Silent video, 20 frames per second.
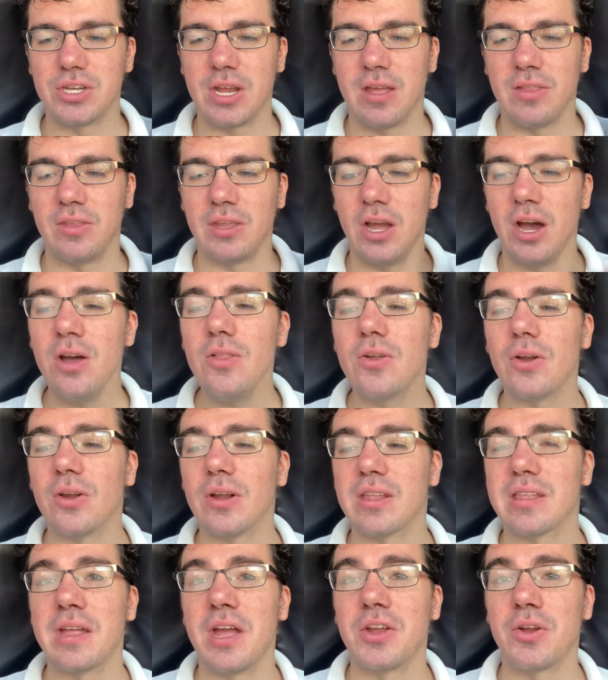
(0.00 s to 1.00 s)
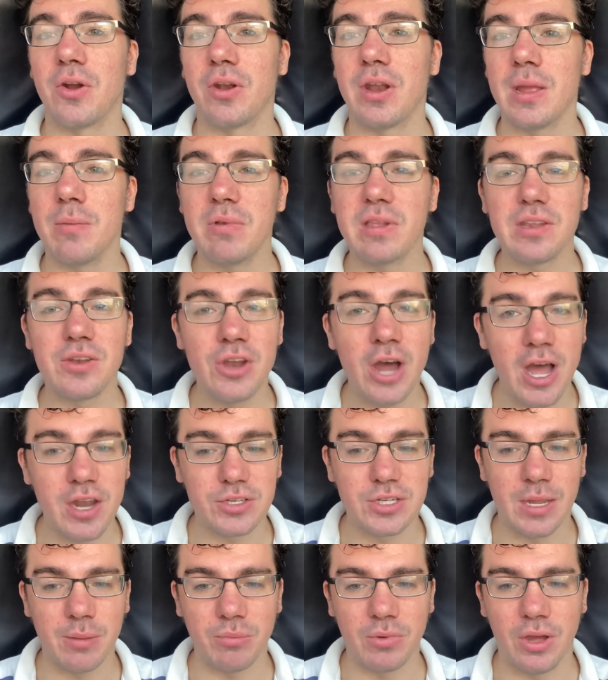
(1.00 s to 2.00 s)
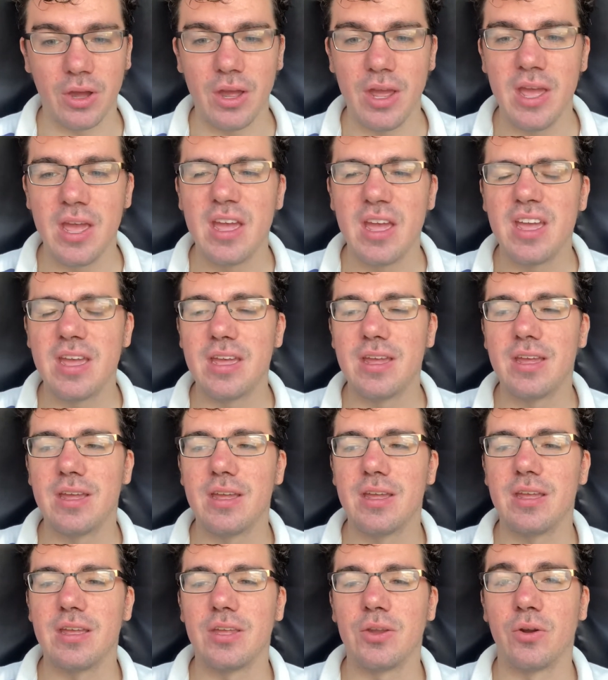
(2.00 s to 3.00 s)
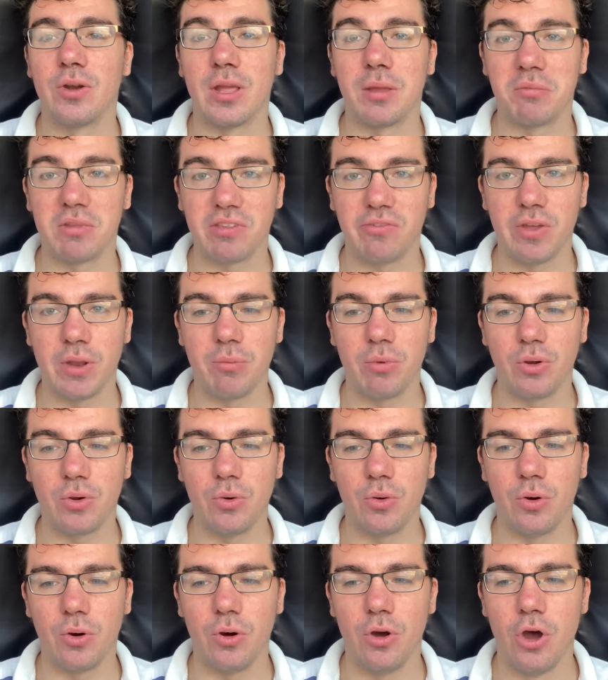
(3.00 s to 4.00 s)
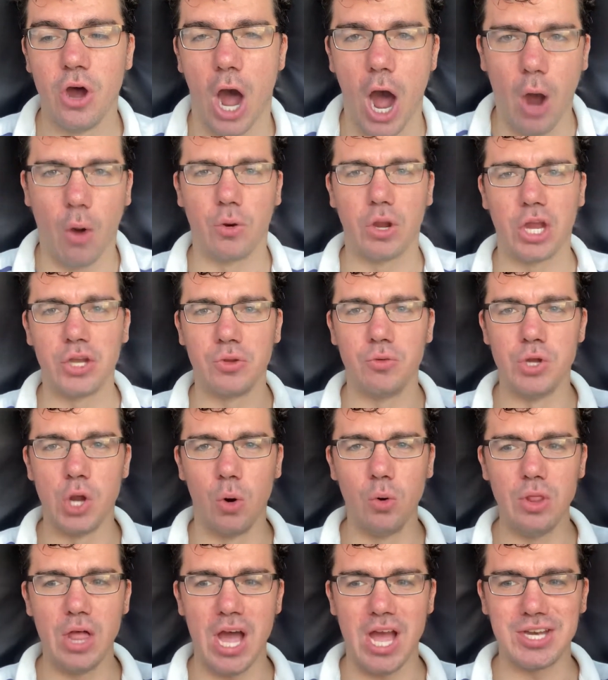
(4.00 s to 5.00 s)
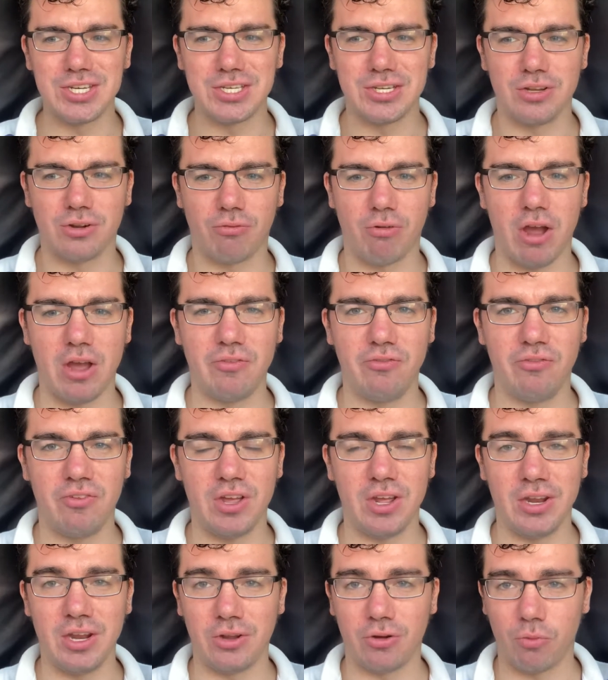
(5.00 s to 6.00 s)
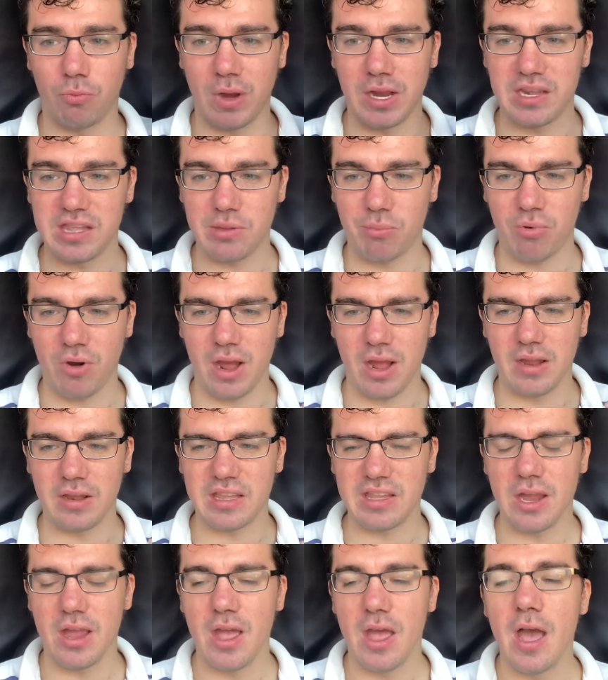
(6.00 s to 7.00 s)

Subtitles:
and the other is that your name is not Demna. Your name is Finn McCool." "How can you know that?" cried Finn in great surprise.